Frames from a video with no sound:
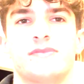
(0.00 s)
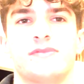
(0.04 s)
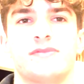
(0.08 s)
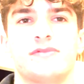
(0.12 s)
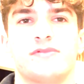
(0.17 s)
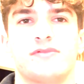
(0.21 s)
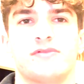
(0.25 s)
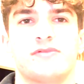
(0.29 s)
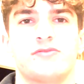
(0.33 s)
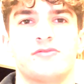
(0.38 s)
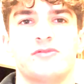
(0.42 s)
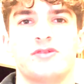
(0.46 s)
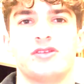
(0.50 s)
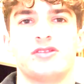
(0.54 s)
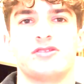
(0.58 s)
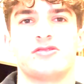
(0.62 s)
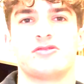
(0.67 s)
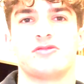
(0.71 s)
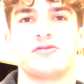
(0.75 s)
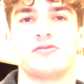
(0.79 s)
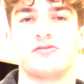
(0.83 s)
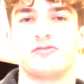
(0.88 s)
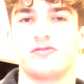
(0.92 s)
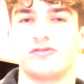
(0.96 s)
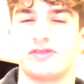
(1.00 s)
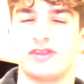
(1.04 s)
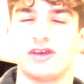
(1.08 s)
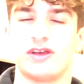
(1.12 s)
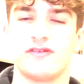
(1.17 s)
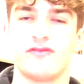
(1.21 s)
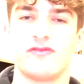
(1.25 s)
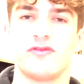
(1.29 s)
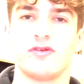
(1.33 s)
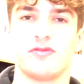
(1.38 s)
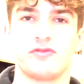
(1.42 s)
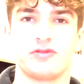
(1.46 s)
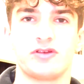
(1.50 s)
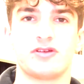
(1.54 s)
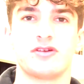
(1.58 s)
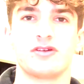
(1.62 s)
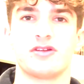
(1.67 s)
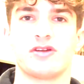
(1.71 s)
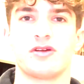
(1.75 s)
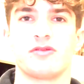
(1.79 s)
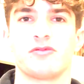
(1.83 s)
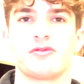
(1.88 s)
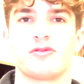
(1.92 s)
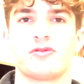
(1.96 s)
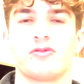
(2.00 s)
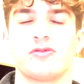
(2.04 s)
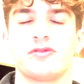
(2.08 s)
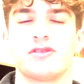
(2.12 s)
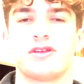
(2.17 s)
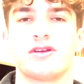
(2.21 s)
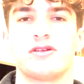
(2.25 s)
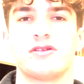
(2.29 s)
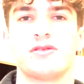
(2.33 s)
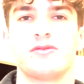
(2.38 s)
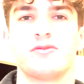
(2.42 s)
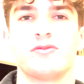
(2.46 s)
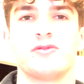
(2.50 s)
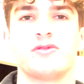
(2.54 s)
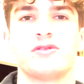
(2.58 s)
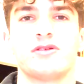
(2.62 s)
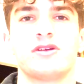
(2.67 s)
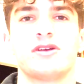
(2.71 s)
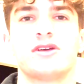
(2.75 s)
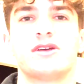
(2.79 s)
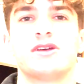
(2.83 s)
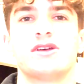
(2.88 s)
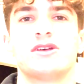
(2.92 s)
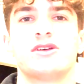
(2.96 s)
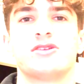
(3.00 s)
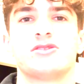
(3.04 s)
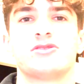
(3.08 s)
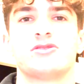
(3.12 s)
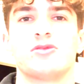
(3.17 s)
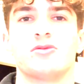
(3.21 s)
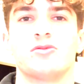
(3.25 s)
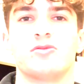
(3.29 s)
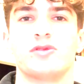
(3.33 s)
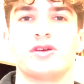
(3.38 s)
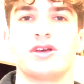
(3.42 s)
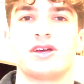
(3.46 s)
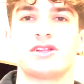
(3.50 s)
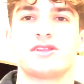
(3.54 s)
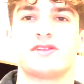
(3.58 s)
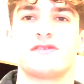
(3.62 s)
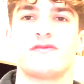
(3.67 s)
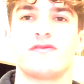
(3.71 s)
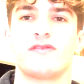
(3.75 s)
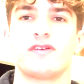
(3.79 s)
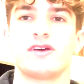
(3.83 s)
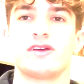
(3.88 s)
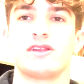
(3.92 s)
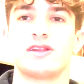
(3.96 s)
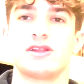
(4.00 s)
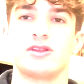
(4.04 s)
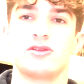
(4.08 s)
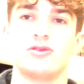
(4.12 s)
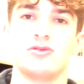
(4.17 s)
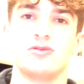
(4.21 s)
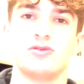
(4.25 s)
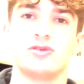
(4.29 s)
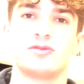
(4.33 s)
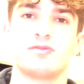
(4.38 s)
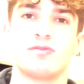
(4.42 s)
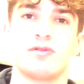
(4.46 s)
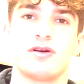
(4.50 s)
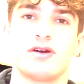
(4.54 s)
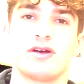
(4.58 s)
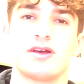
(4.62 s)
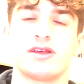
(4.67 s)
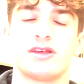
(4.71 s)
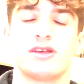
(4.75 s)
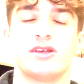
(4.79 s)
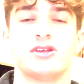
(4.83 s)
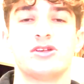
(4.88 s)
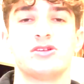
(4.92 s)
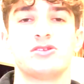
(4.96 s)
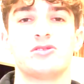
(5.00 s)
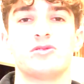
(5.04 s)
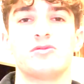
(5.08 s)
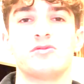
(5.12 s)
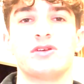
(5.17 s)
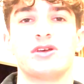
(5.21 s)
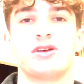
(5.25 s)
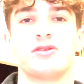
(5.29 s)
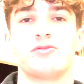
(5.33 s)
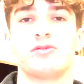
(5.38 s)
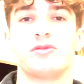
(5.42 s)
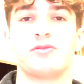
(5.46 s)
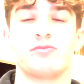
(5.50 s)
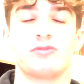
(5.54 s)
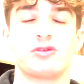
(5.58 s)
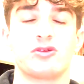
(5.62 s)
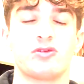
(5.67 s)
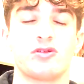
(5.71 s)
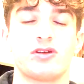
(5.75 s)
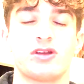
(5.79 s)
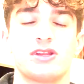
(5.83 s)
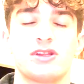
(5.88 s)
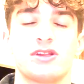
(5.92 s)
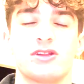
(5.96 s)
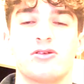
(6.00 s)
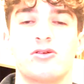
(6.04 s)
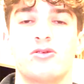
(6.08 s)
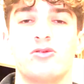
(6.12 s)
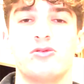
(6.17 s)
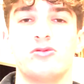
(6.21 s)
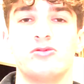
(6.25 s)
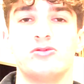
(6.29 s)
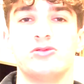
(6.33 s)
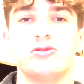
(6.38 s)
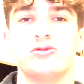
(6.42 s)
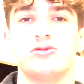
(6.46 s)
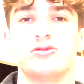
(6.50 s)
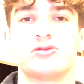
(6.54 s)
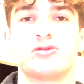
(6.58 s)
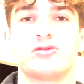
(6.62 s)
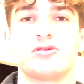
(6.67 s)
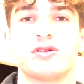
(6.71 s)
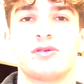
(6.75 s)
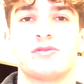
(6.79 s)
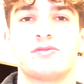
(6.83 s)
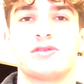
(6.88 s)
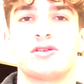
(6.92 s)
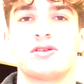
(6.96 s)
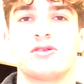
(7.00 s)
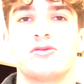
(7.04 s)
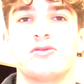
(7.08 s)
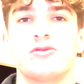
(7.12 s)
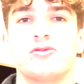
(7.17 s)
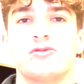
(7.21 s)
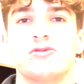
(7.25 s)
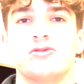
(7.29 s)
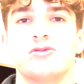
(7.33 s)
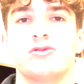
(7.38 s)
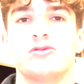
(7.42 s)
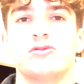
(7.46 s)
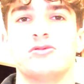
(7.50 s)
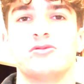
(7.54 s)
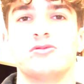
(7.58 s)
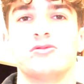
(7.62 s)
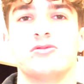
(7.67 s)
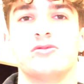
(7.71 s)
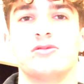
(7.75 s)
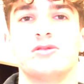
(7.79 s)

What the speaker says: therefore we could not record there anymore. So we had to find a new spot. So we created a whole new script and a whole new